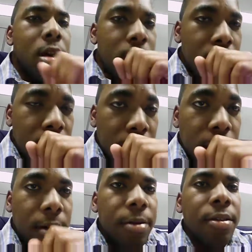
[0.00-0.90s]

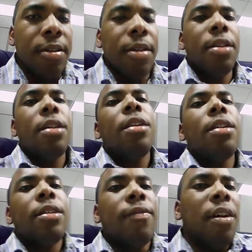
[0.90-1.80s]
Excuse me.
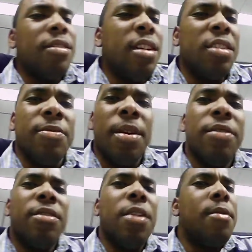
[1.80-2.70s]
As far as Niners and
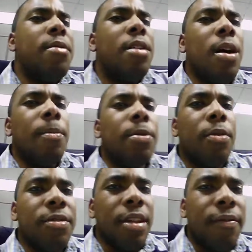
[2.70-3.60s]
Raiders go, of
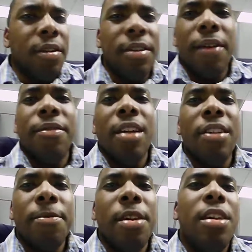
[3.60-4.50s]
course the NFL draft was
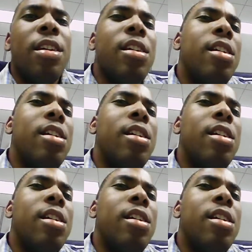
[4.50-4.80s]
last week,